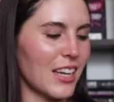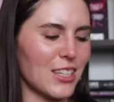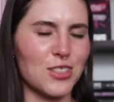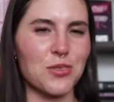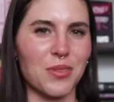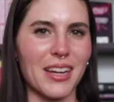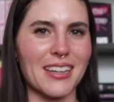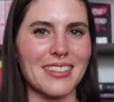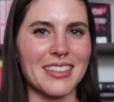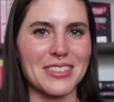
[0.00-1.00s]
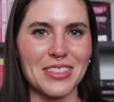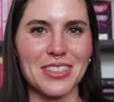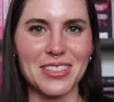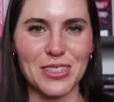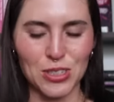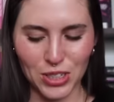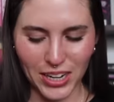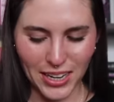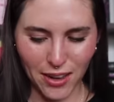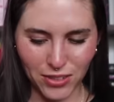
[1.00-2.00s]
I just recognized that this has a
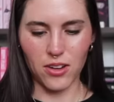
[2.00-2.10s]
shiny cover.